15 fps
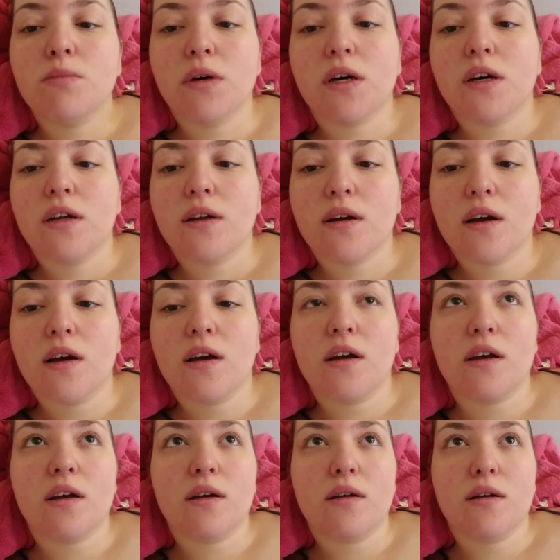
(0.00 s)
but
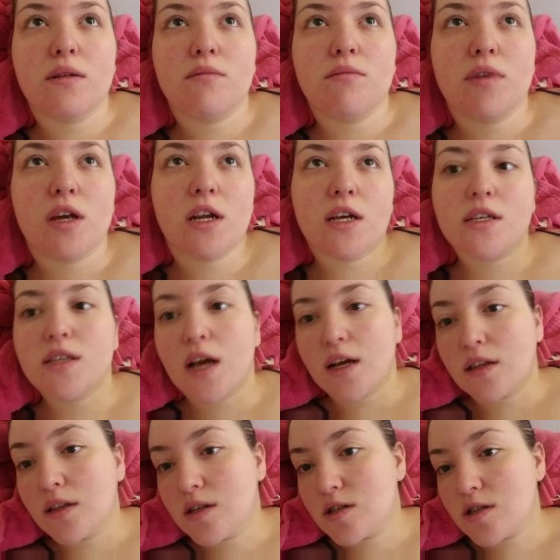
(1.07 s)
I'm not
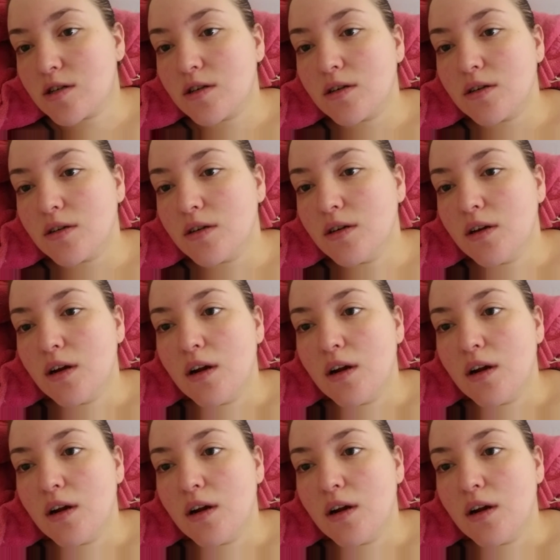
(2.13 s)
exactly sure.